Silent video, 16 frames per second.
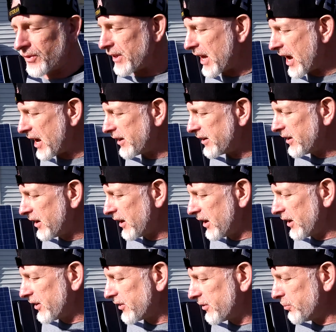with that.
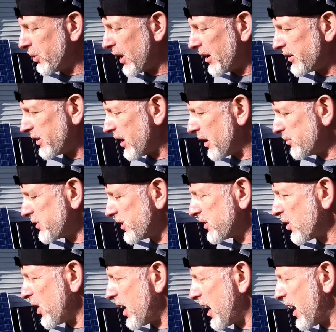But I'm gonna
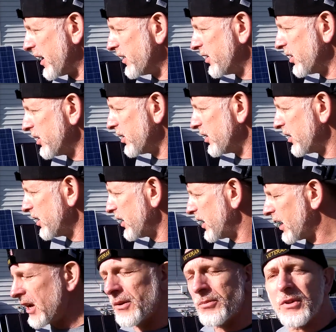go ahead
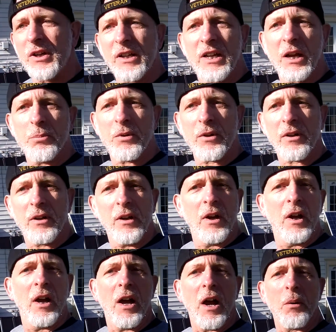and I'm gonna keep it,
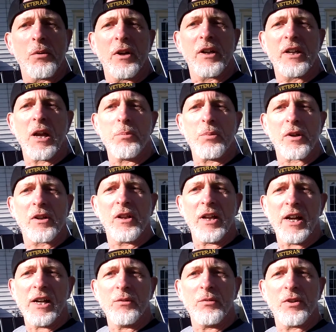I'm gonna keep it
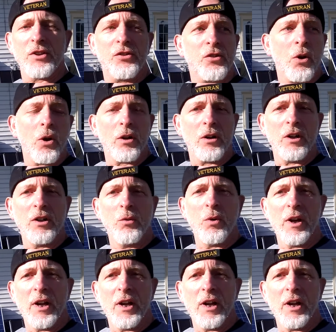clean with the solar and the